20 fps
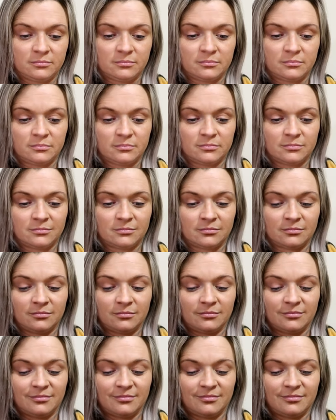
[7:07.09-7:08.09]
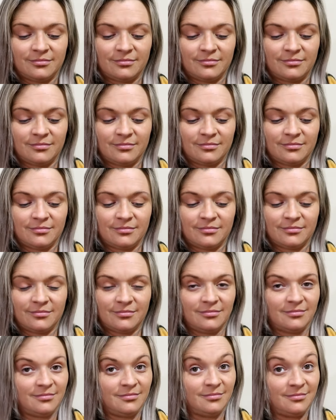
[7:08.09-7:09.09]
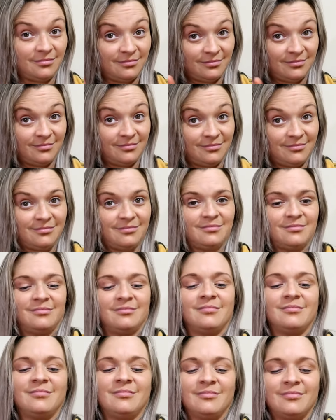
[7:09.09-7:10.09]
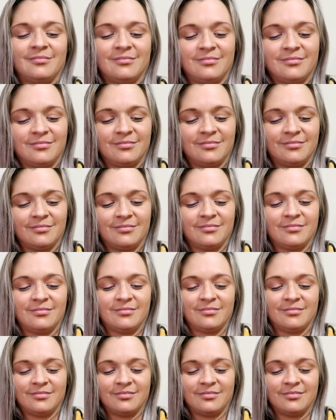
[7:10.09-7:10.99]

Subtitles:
(silence)